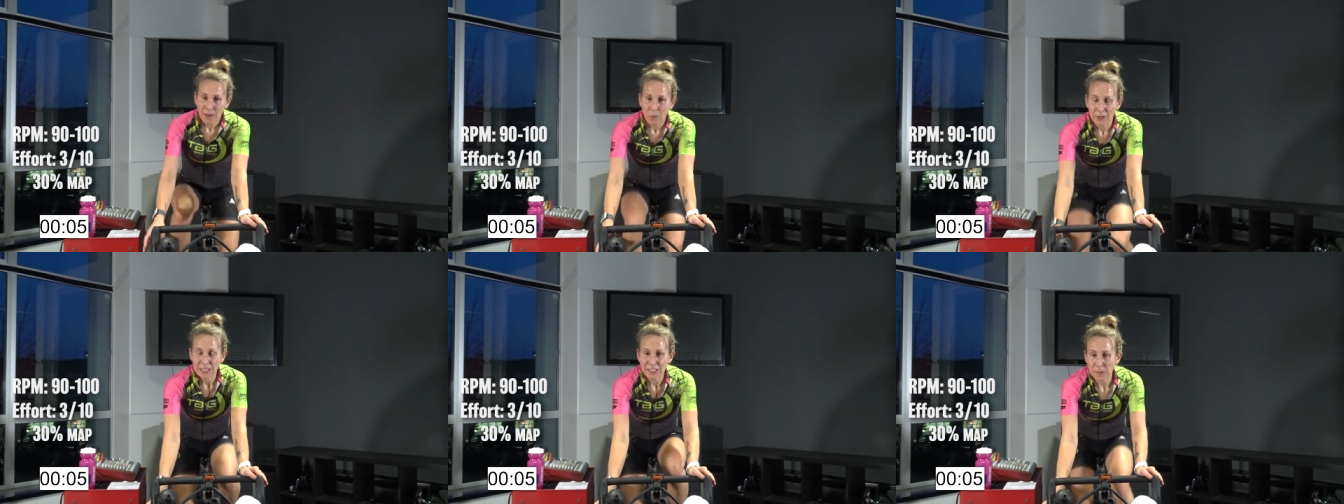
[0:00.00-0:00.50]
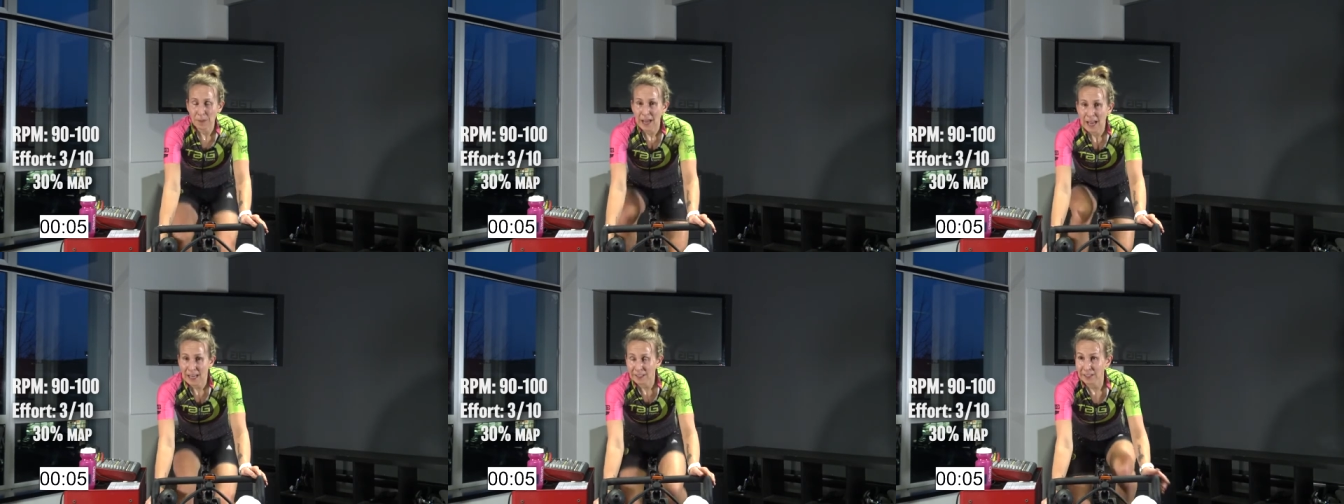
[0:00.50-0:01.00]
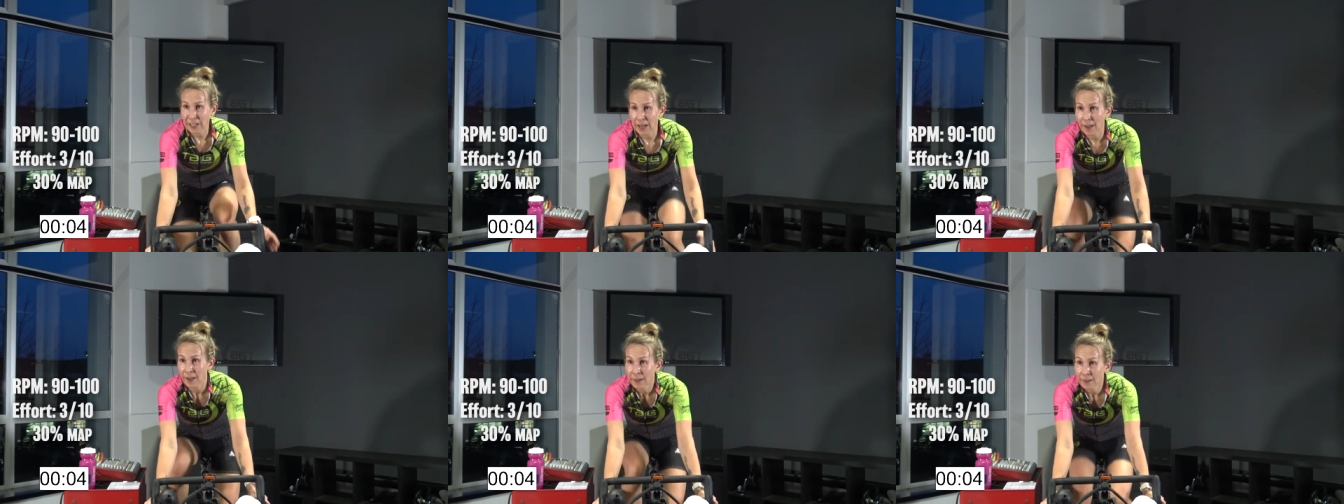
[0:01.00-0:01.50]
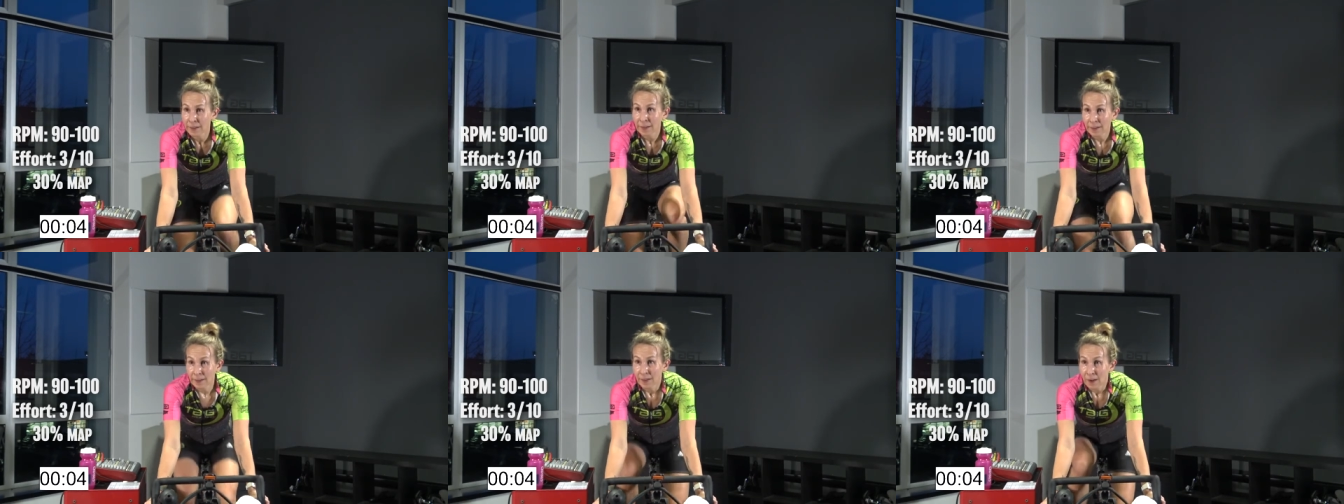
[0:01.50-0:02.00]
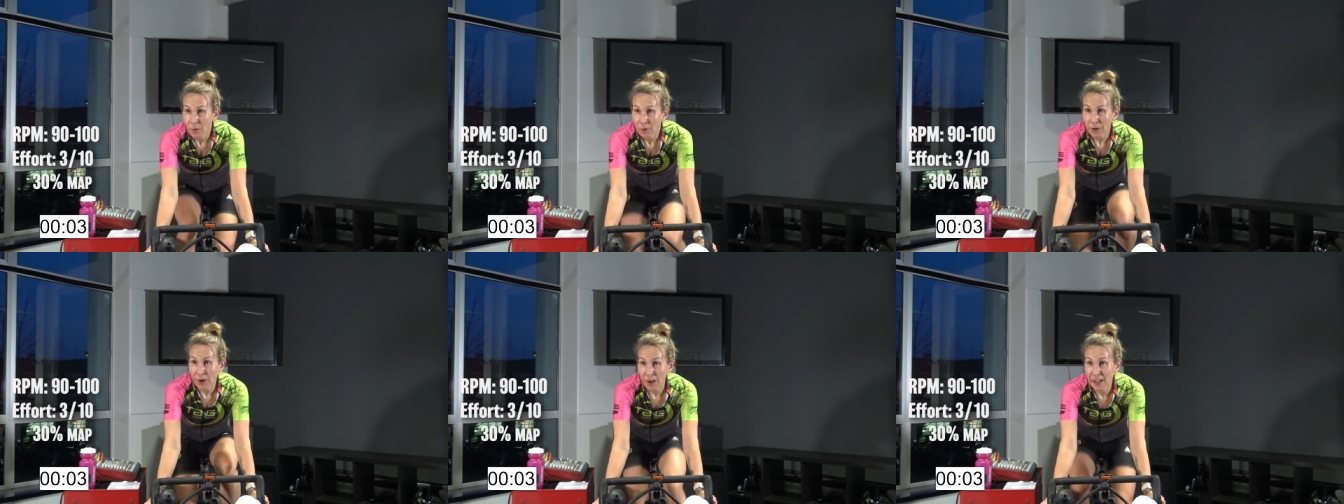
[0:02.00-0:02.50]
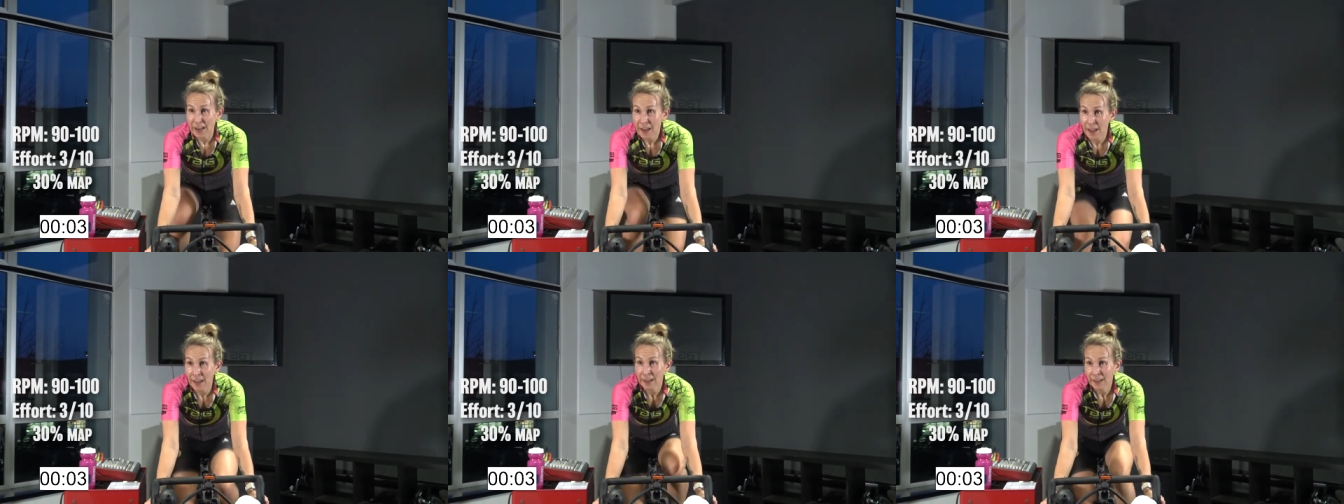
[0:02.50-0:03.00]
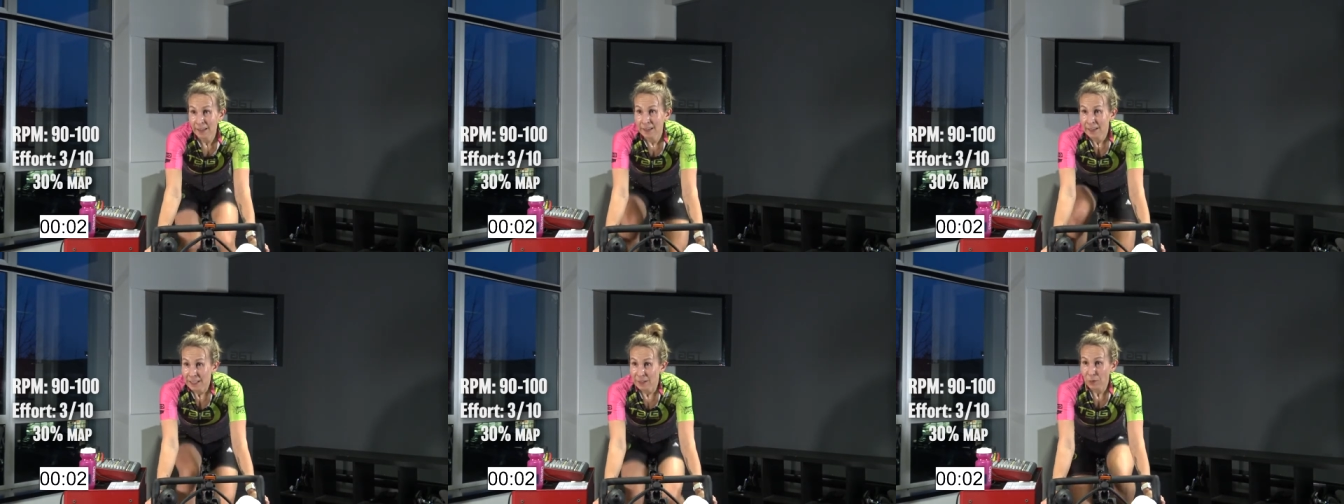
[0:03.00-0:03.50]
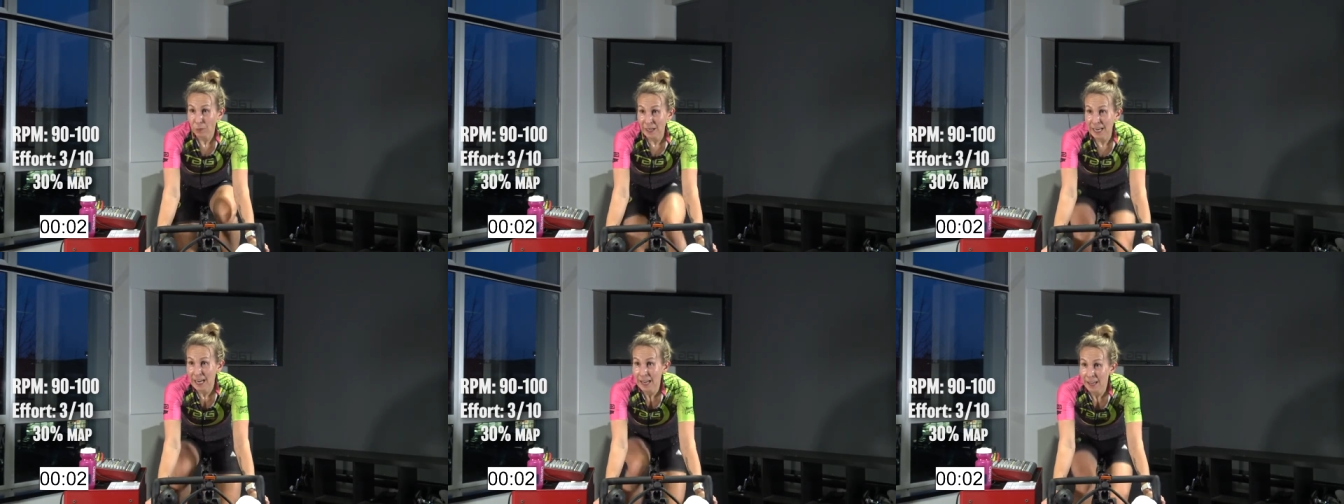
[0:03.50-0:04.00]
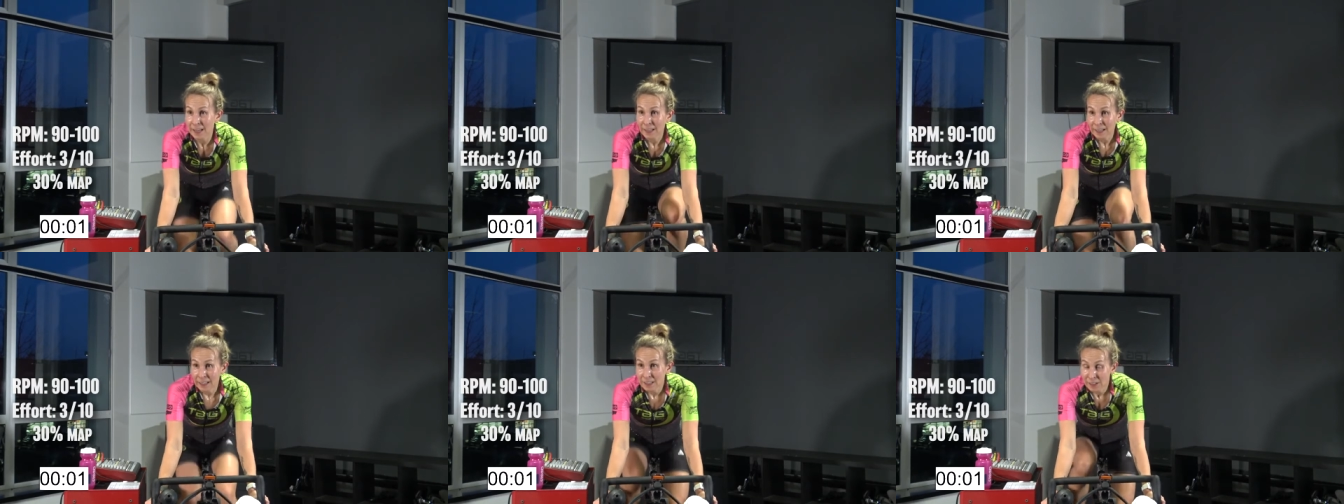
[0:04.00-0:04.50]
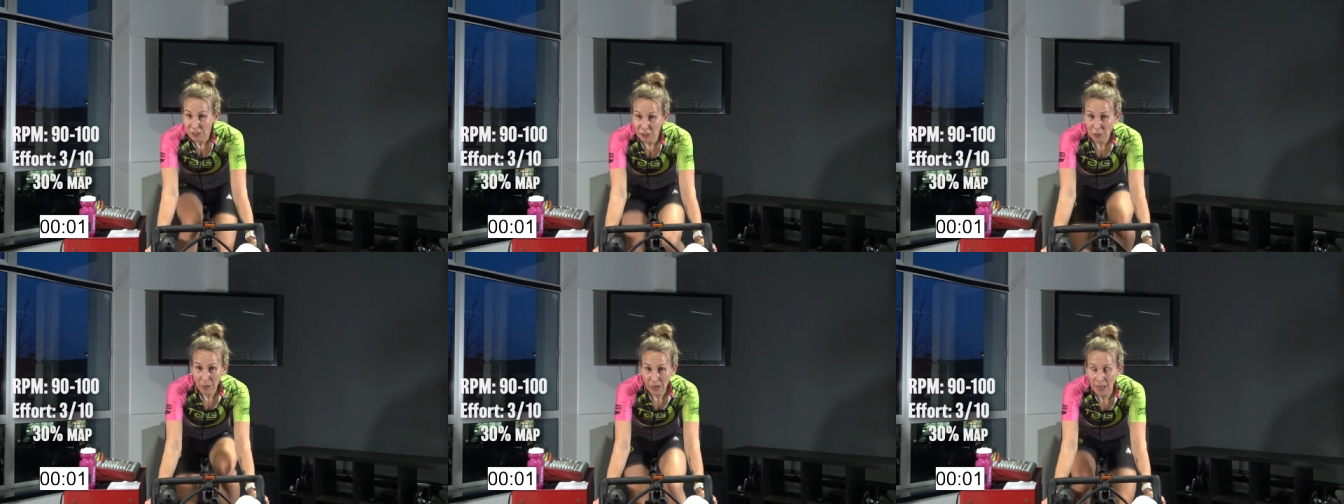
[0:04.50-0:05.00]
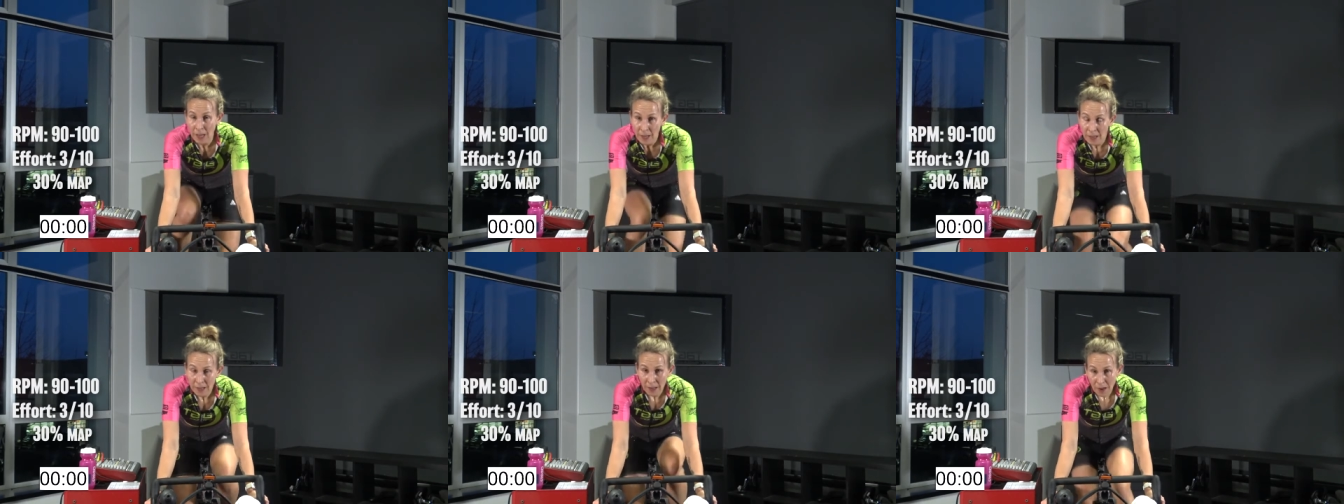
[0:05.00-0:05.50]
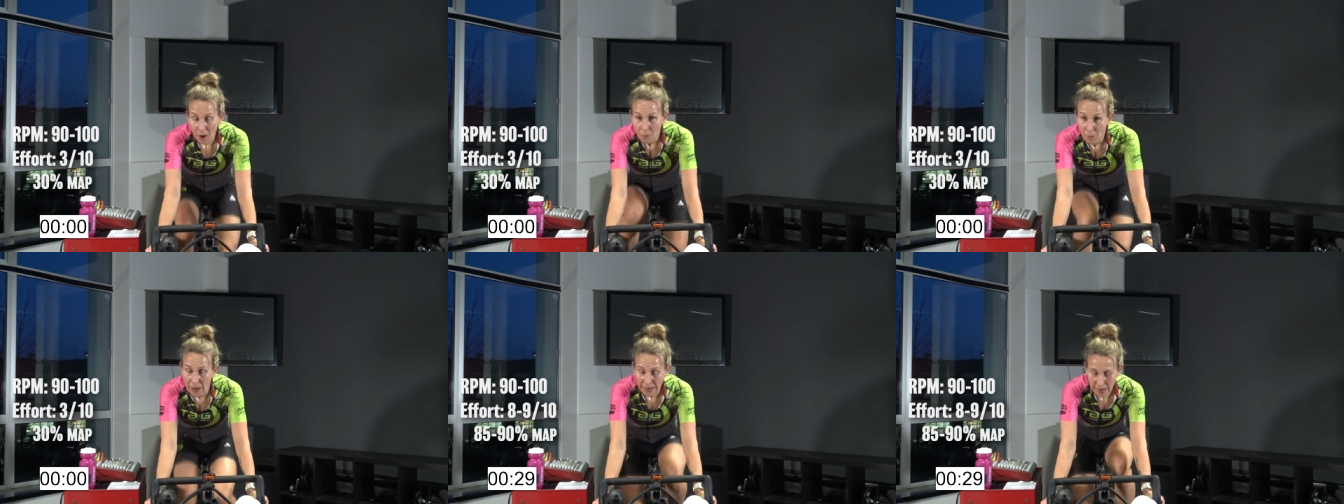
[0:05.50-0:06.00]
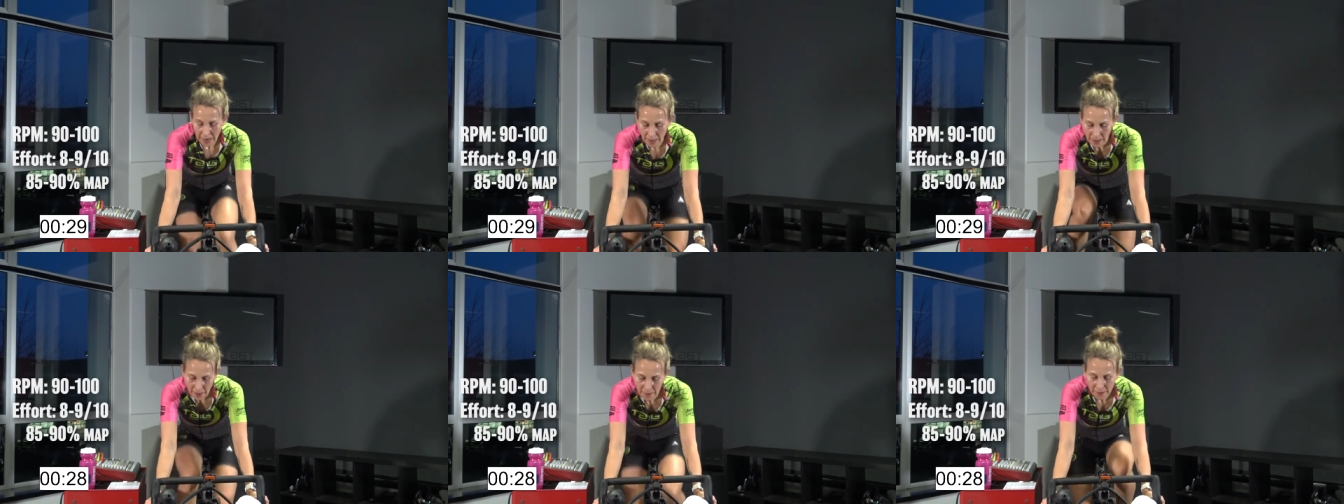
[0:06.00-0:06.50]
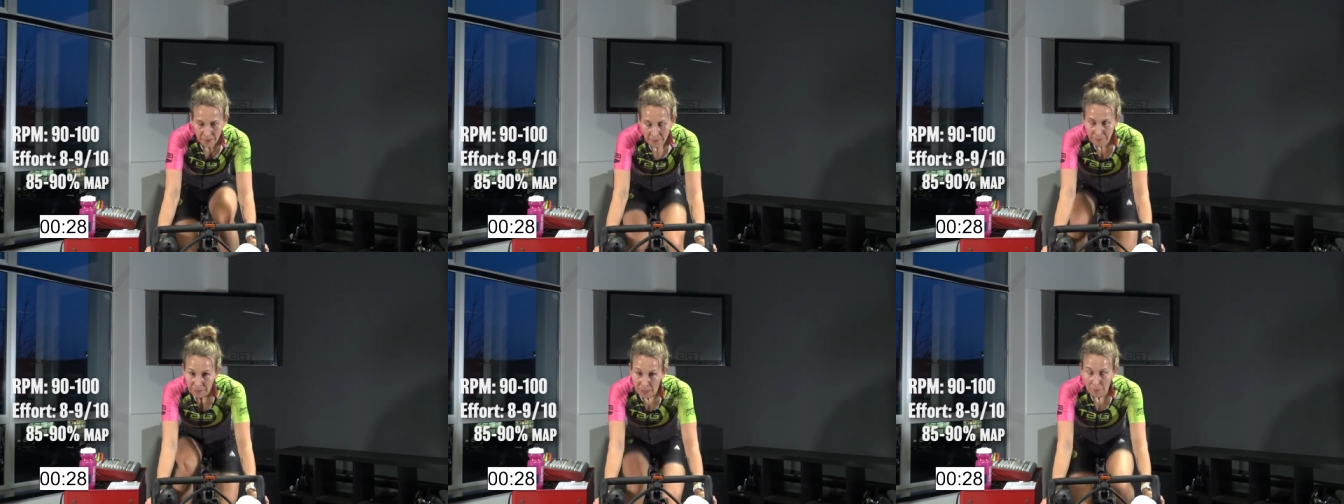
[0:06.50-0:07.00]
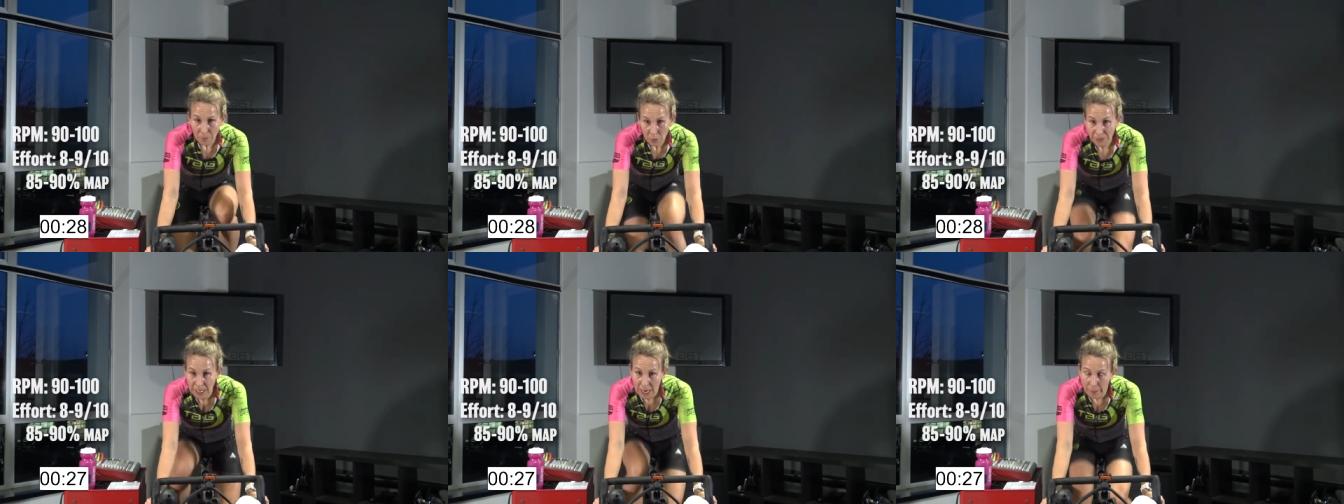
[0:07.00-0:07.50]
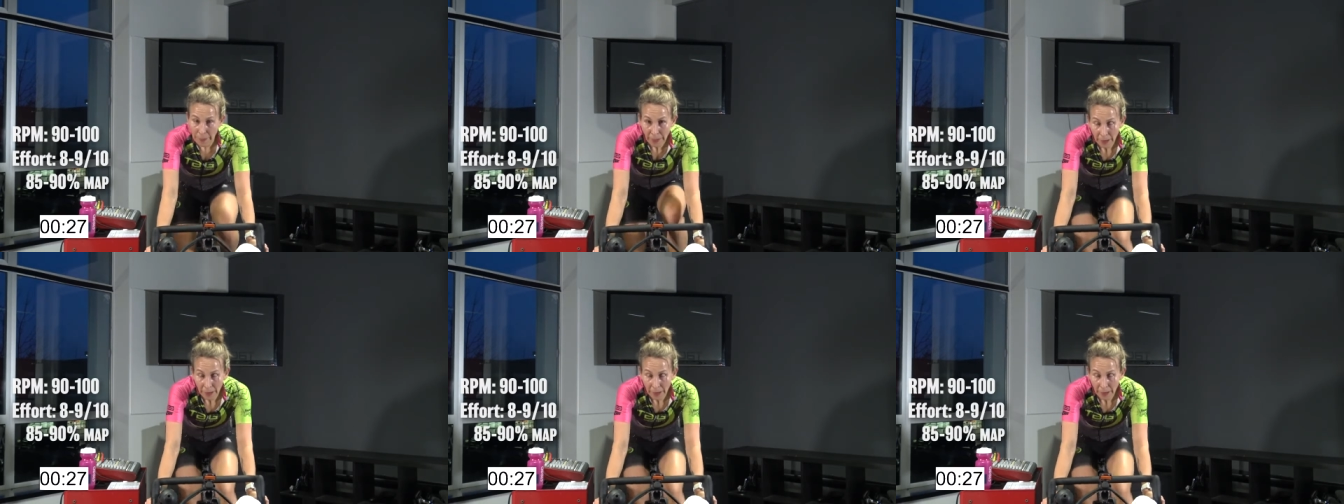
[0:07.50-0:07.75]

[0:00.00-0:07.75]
We need to pass. We're on in 3, 2, 1. Moving up.